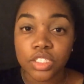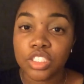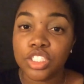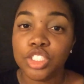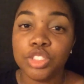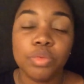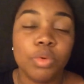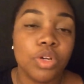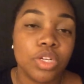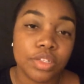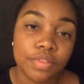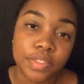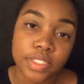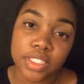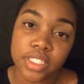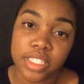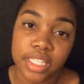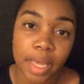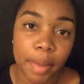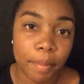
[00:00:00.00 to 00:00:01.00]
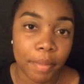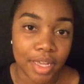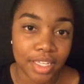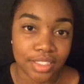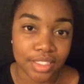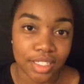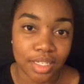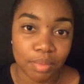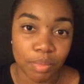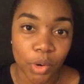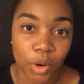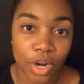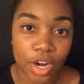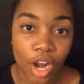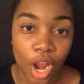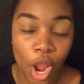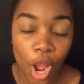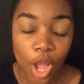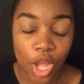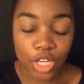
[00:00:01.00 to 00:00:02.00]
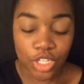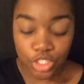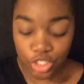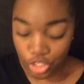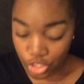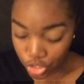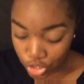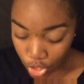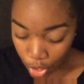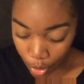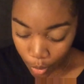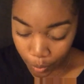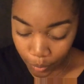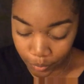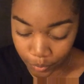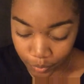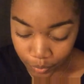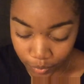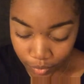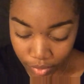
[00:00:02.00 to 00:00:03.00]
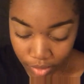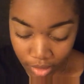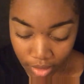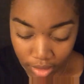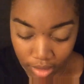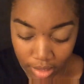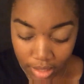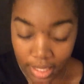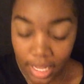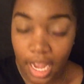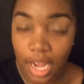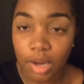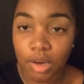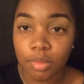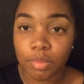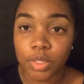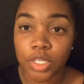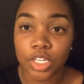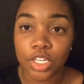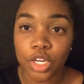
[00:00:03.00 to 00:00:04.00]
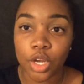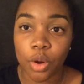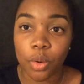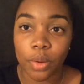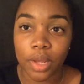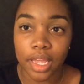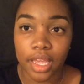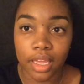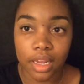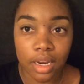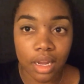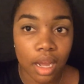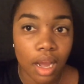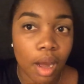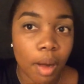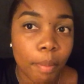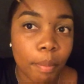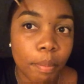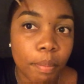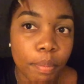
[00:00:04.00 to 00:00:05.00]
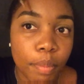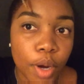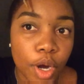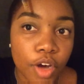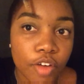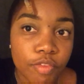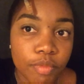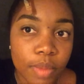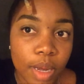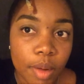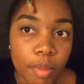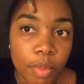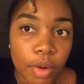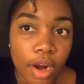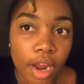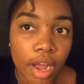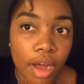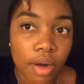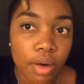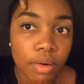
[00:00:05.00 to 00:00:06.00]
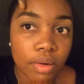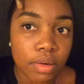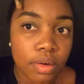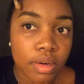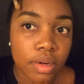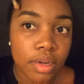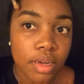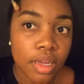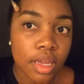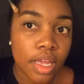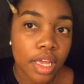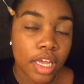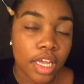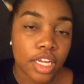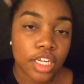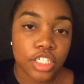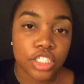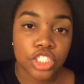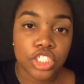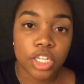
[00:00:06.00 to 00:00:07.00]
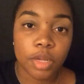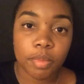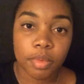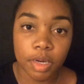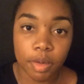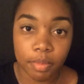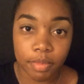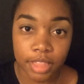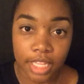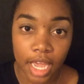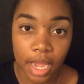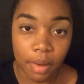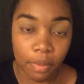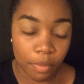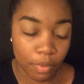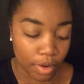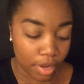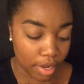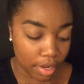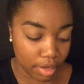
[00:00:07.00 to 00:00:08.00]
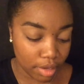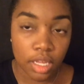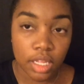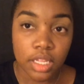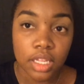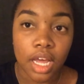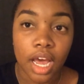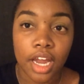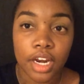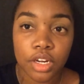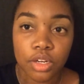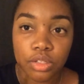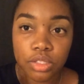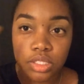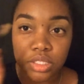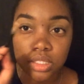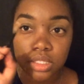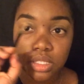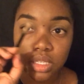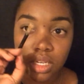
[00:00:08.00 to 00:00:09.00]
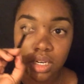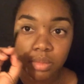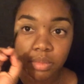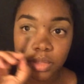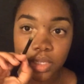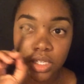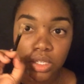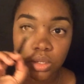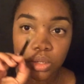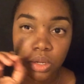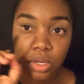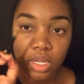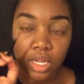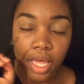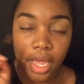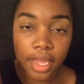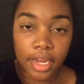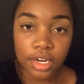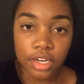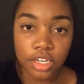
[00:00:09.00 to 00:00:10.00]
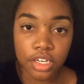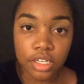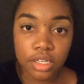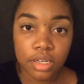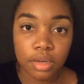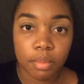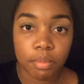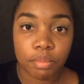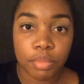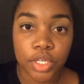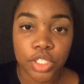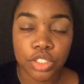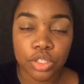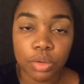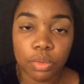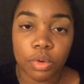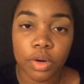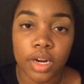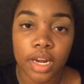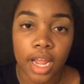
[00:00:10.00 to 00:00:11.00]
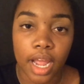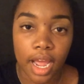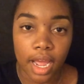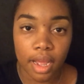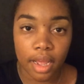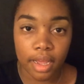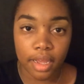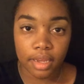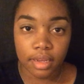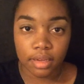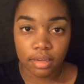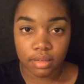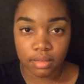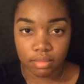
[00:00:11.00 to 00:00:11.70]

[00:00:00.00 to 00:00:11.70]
you won't even see that mess anymore. So now I'm gonna go in above my brow and shape it up that way. I know this is gonna be a little lighter, but don't worry, I